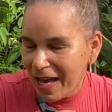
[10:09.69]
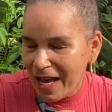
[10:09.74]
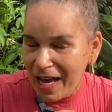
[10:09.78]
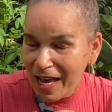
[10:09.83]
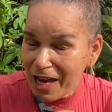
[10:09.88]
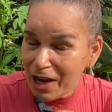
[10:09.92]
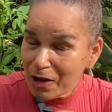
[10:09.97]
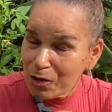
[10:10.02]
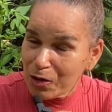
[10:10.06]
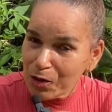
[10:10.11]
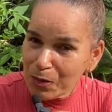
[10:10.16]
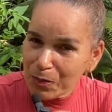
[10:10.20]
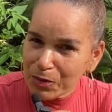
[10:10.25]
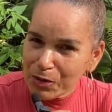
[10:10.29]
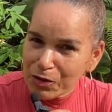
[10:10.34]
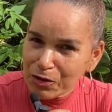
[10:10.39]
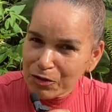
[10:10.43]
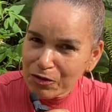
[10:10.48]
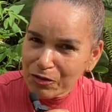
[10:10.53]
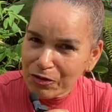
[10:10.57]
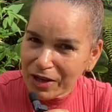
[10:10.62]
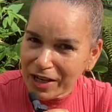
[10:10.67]
I hope
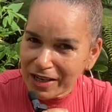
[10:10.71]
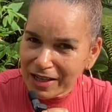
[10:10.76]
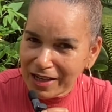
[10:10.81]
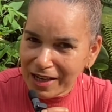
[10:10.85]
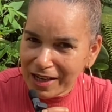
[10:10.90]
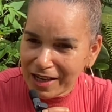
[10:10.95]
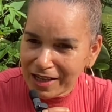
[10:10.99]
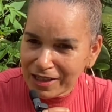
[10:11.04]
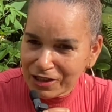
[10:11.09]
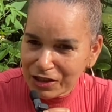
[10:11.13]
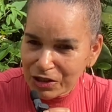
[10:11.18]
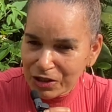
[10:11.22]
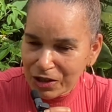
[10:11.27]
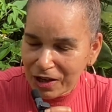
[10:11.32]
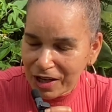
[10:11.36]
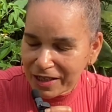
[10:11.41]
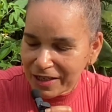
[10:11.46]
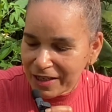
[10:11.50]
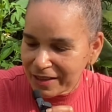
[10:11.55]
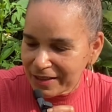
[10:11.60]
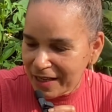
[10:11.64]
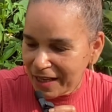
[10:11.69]
you really
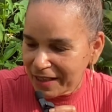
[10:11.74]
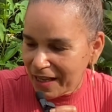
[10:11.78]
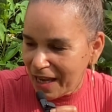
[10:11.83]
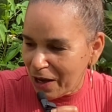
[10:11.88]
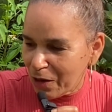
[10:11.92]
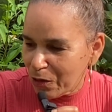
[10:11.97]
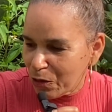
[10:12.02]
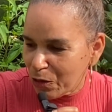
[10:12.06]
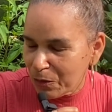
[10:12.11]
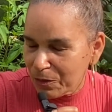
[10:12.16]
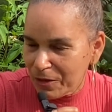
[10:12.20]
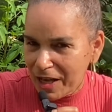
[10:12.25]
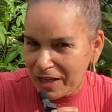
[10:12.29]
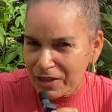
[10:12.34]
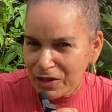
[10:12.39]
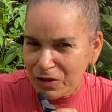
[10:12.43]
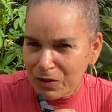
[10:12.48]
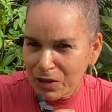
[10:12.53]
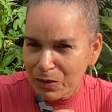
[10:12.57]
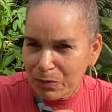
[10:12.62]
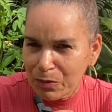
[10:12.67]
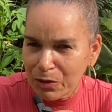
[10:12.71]
enjoyed it, and I hope that
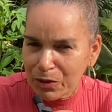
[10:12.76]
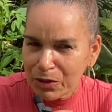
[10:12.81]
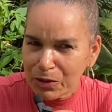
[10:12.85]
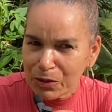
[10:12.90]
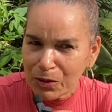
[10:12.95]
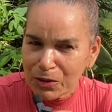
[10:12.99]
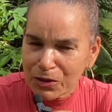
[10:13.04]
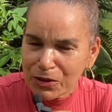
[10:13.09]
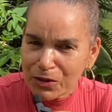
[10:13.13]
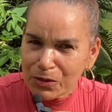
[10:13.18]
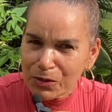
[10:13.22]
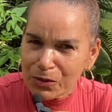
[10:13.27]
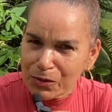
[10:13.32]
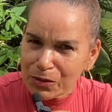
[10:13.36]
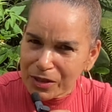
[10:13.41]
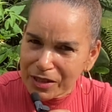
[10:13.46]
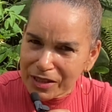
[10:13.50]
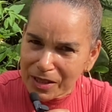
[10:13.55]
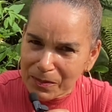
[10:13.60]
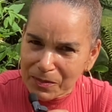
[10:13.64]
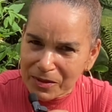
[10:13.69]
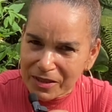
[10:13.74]
you will put those 2
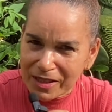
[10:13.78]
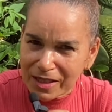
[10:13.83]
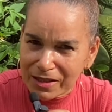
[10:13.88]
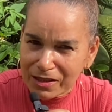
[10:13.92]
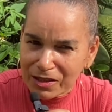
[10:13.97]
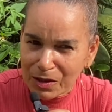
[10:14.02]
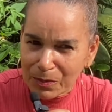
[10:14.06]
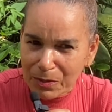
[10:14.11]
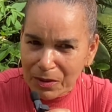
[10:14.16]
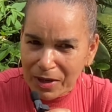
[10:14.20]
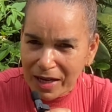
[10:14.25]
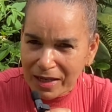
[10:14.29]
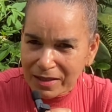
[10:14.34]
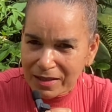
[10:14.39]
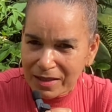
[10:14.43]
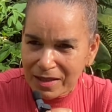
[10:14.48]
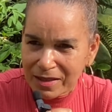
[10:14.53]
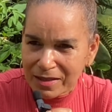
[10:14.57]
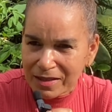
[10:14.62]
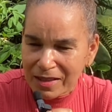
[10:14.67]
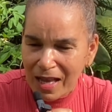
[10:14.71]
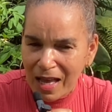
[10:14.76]
tips into
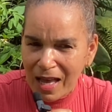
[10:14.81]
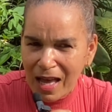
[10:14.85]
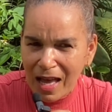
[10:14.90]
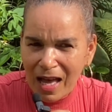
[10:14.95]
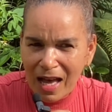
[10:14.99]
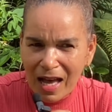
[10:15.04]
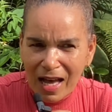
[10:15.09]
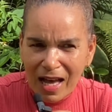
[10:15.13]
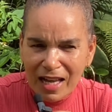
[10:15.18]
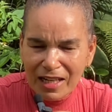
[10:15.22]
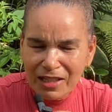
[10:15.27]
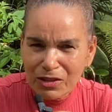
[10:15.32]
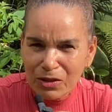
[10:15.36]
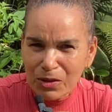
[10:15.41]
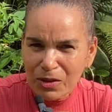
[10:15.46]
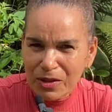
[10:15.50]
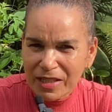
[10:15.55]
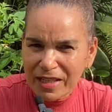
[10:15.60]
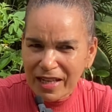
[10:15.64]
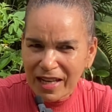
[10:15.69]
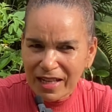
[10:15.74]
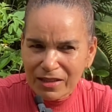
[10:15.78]
practice and
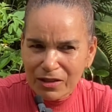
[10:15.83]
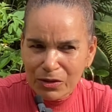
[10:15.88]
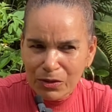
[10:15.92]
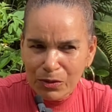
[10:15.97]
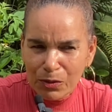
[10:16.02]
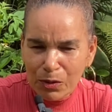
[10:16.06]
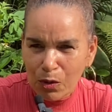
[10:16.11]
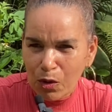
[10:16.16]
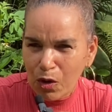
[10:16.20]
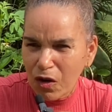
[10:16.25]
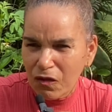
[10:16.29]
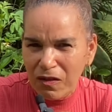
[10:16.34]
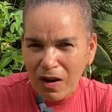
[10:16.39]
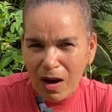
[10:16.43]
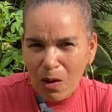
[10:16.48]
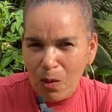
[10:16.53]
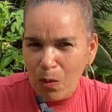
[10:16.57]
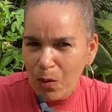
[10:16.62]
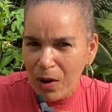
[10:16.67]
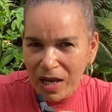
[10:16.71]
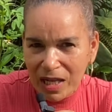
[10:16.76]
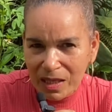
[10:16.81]
don't get too
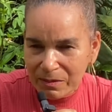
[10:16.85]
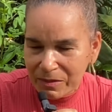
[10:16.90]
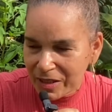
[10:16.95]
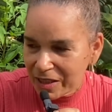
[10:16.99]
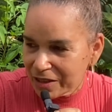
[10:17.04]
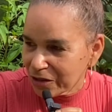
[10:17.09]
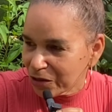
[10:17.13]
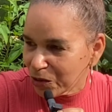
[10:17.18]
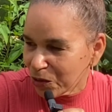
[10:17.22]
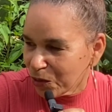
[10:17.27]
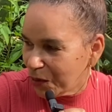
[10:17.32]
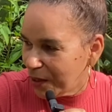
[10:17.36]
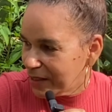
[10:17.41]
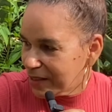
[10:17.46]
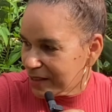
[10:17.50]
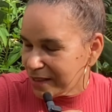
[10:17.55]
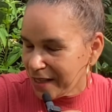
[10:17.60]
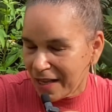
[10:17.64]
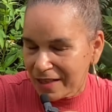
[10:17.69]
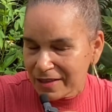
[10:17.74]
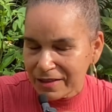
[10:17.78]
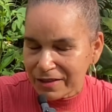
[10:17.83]
overwhelmed in growing
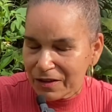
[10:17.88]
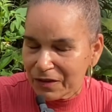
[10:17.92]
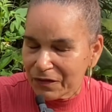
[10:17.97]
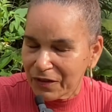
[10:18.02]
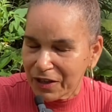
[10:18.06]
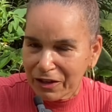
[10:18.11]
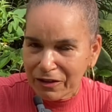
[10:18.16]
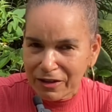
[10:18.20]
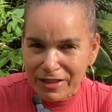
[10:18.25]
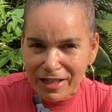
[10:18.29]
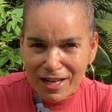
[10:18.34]
sansevieria.